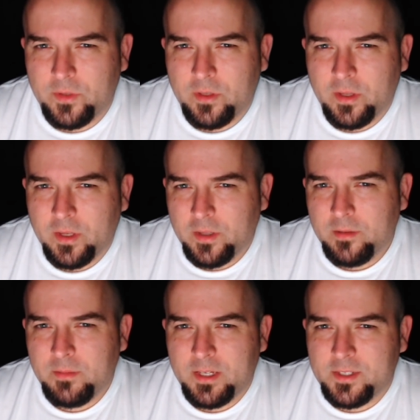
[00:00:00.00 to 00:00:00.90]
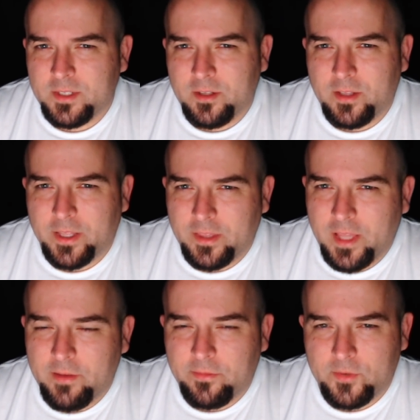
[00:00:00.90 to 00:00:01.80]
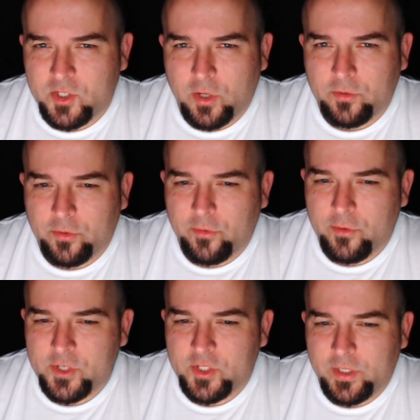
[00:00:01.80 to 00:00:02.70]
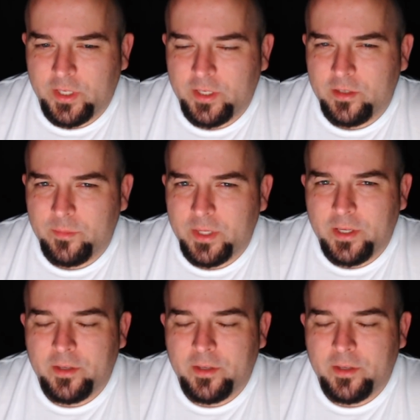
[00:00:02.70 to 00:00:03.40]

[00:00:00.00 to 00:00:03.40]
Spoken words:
That doesn't look like the life of a sheltered Christian kid to